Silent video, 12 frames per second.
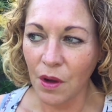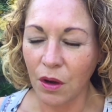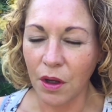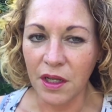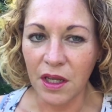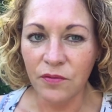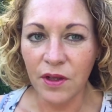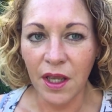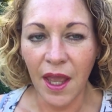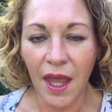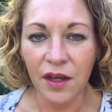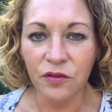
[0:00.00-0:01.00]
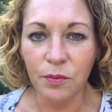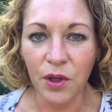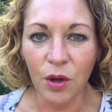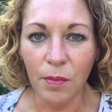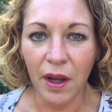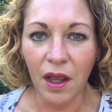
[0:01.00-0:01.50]
Got an evening ahead of
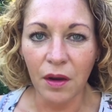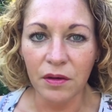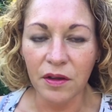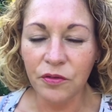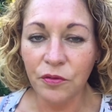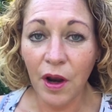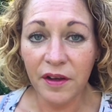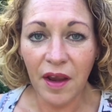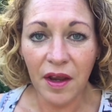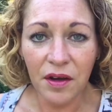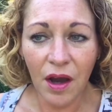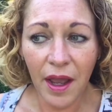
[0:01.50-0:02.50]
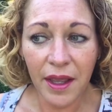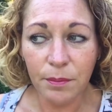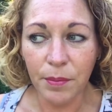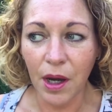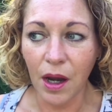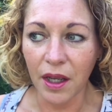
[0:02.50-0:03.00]
me on my own. It's Friday night,
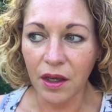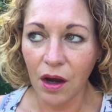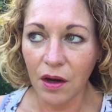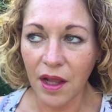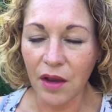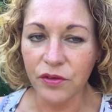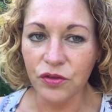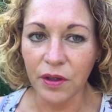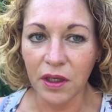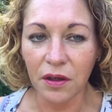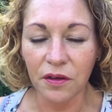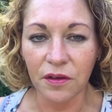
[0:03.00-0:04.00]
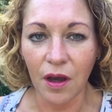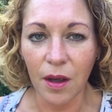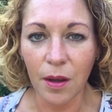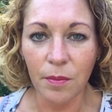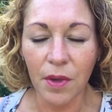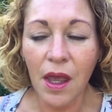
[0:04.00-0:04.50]
but I can't have a drink because
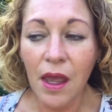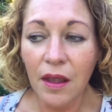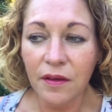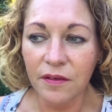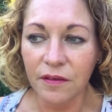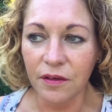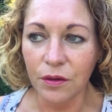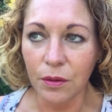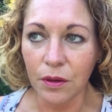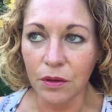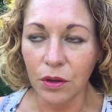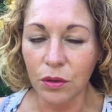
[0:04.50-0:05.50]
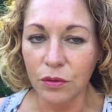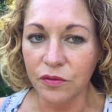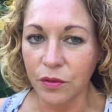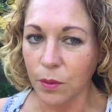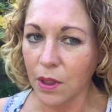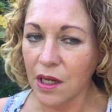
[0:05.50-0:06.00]
I'm still on call
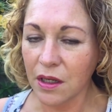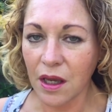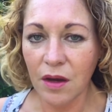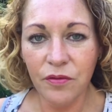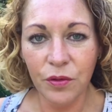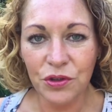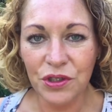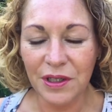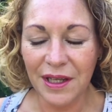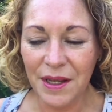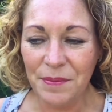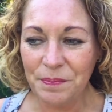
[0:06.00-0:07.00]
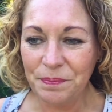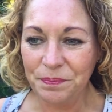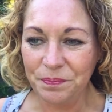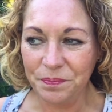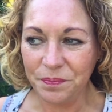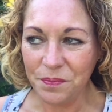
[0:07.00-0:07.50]
for work, unfortunately.
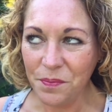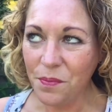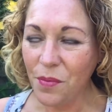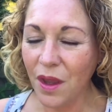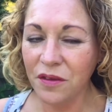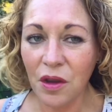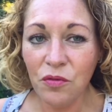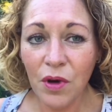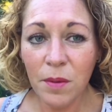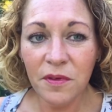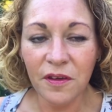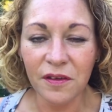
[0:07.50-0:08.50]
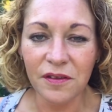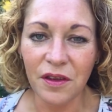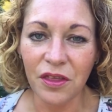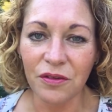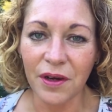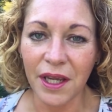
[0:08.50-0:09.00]
So Rome
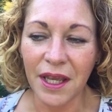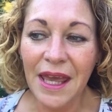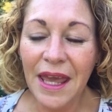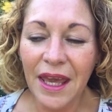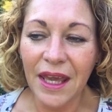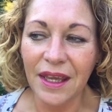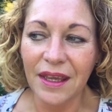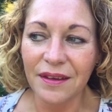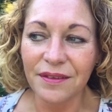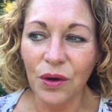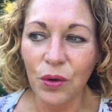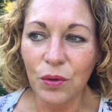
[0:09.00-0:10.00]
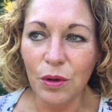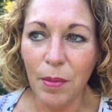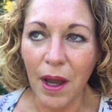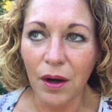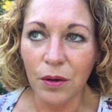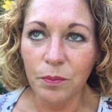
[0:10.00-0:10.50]
63 is all
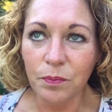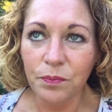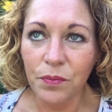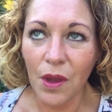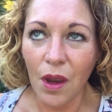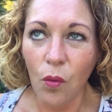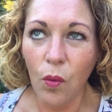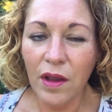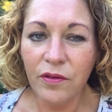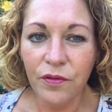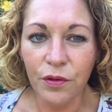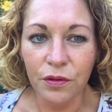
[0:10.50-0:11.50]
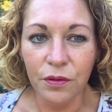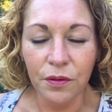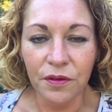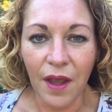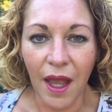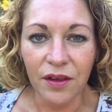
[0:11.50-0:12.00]
about white
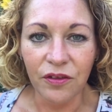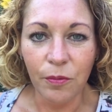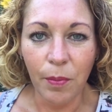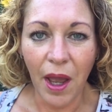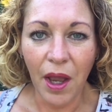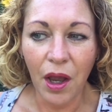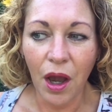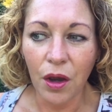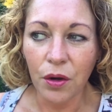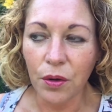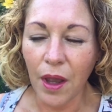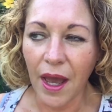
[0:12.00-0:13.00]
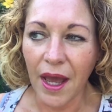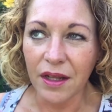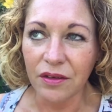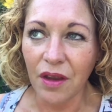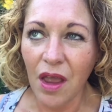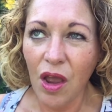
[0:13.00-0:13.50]
florals and tobacco,
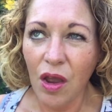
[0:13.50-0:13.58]
and